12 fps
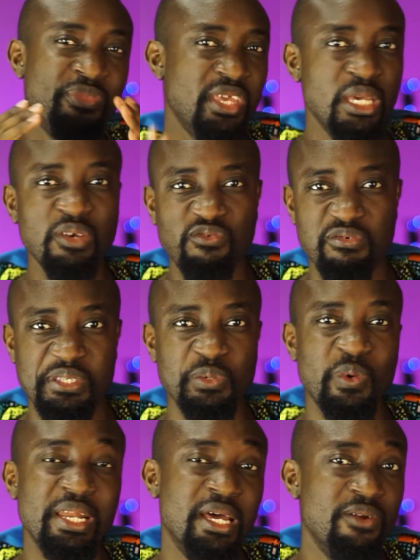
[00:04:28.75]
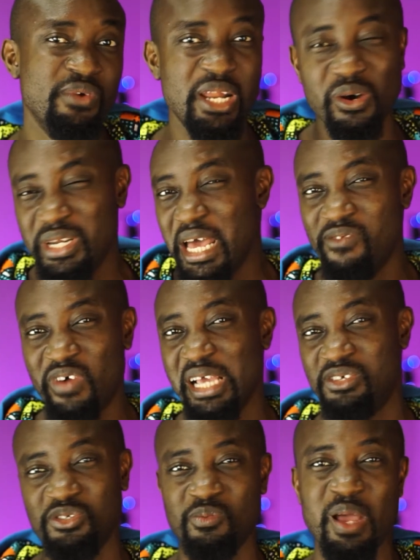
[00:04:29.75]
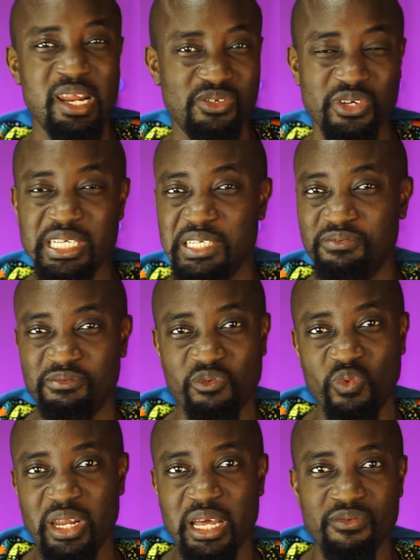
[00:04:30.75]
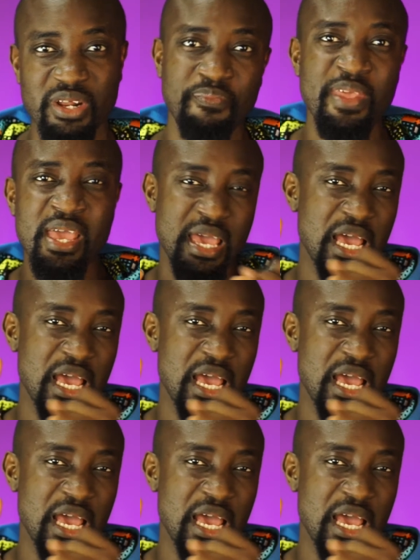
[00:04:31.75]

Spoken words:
a5100. I only advise you to buy the Sony a5100.